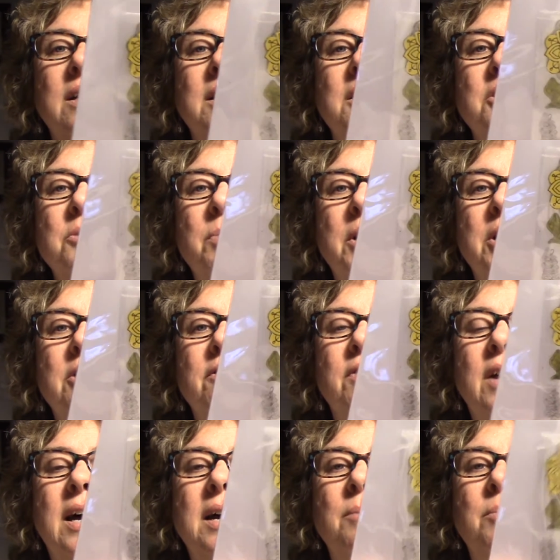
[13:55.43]
There's
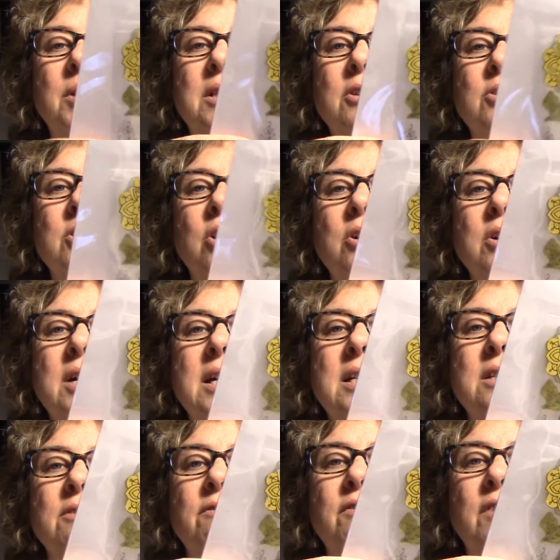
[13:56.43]
butterfly, but there's all
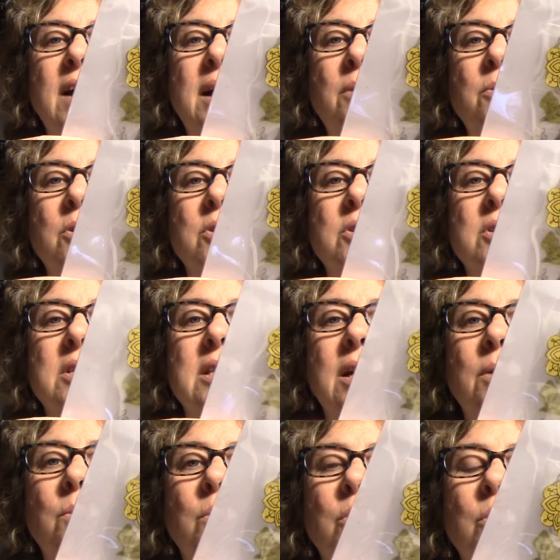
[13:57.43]
kinds of flowers
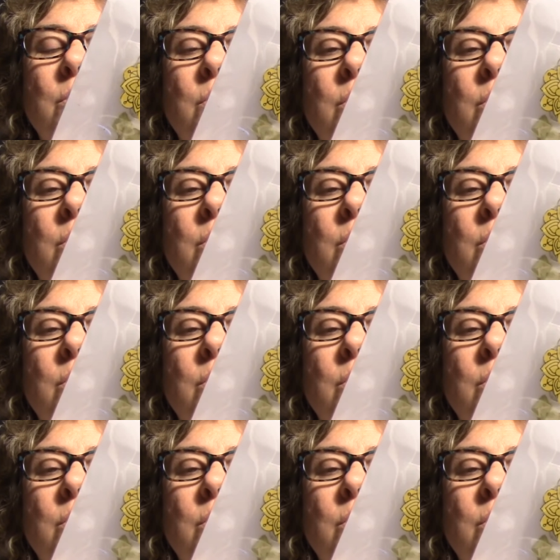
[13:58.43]
that will